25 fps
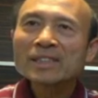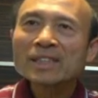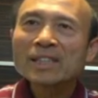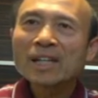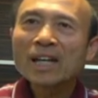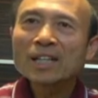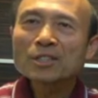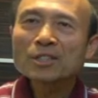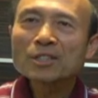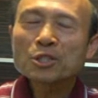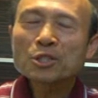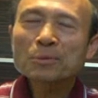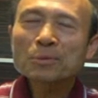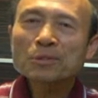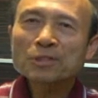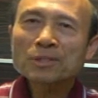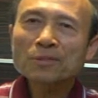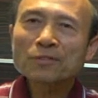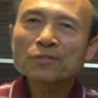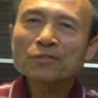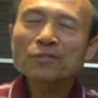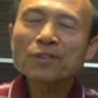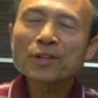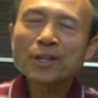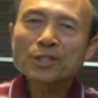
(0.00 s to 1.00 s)
And she was
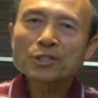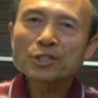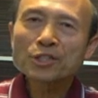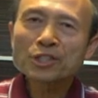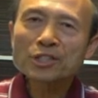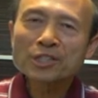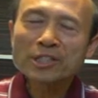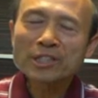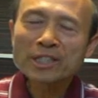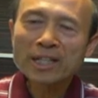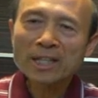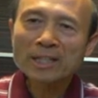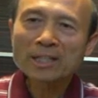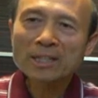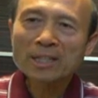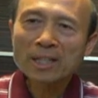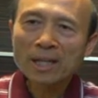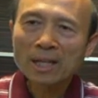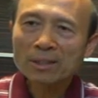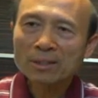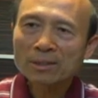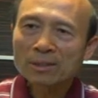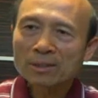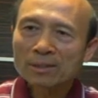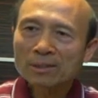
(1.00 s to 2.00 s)
afraid. She dared
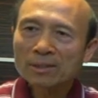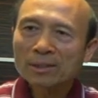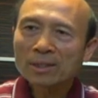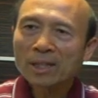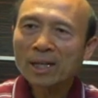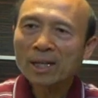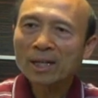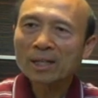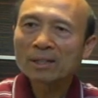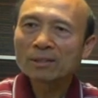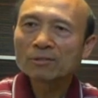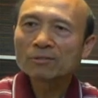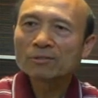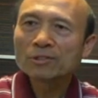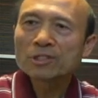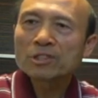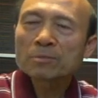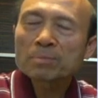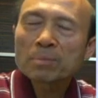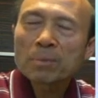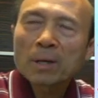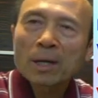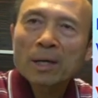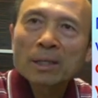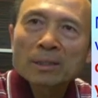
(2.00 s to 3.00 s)
not uh,
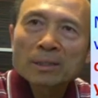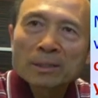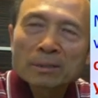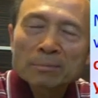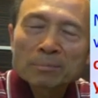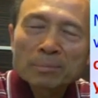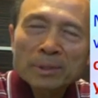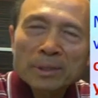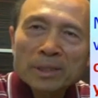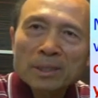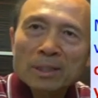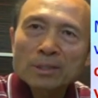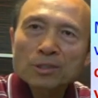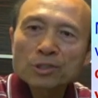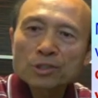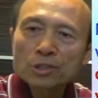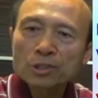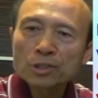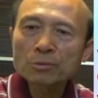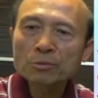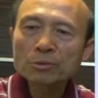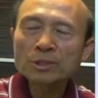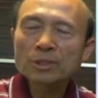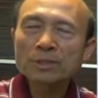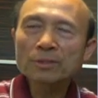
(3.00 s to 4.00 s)
respond because
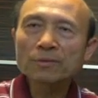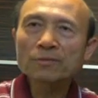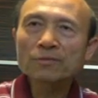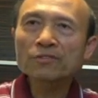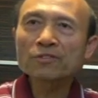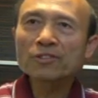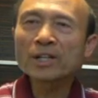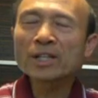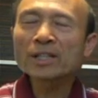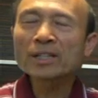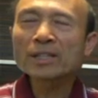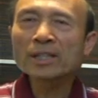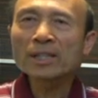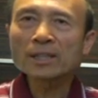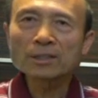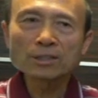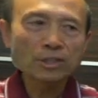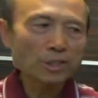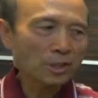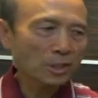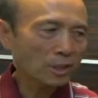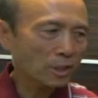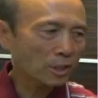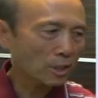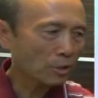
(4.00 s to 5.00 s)
she was afraid that
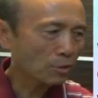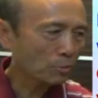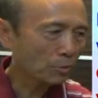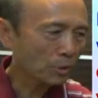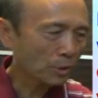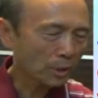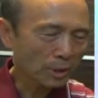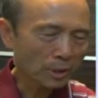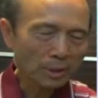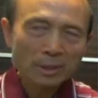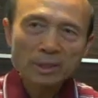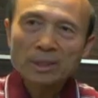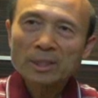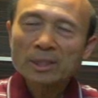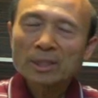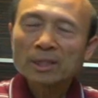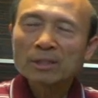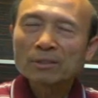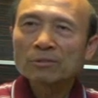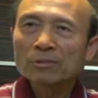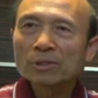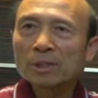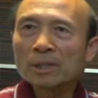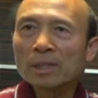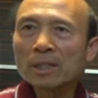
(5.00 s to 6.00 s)
Jesus would
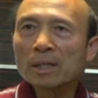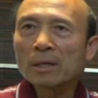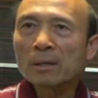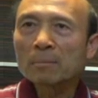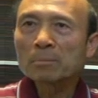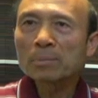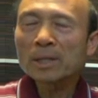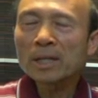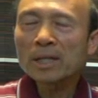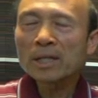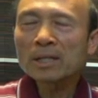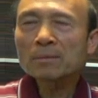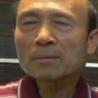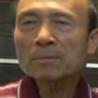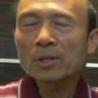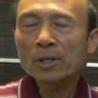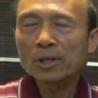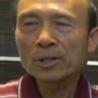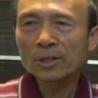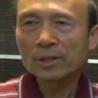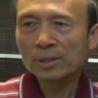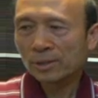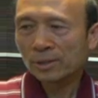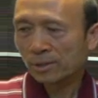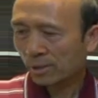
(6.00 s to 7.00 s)
would uh, blame
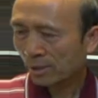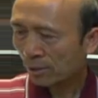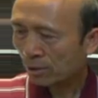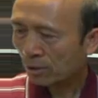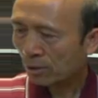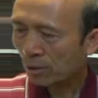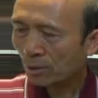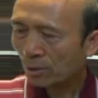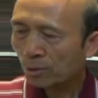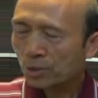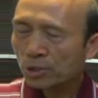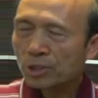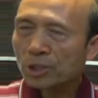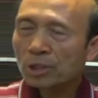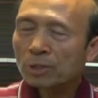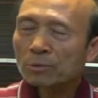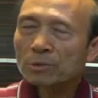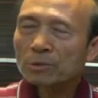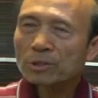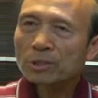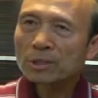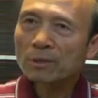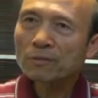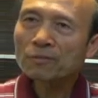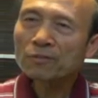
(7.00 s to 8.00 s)
her. So she
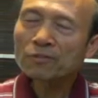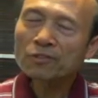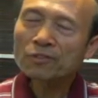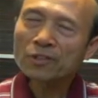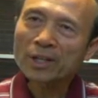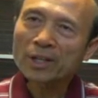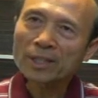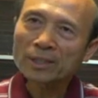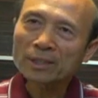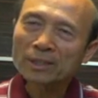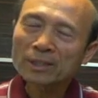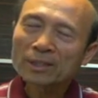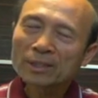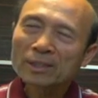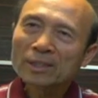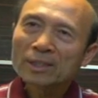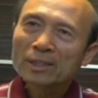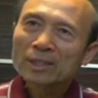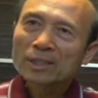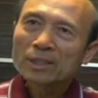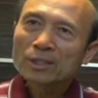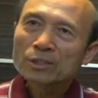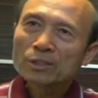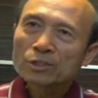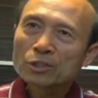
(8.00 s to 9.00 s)
was afraid.
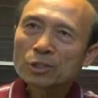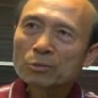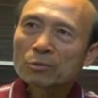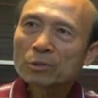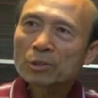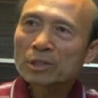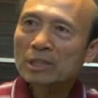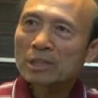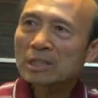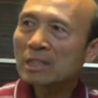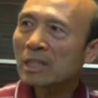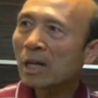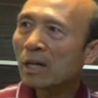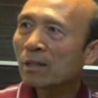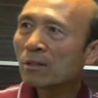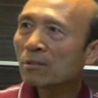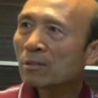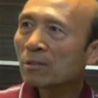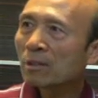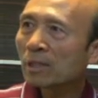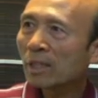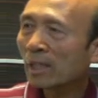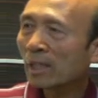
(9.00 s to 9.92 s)
She was not,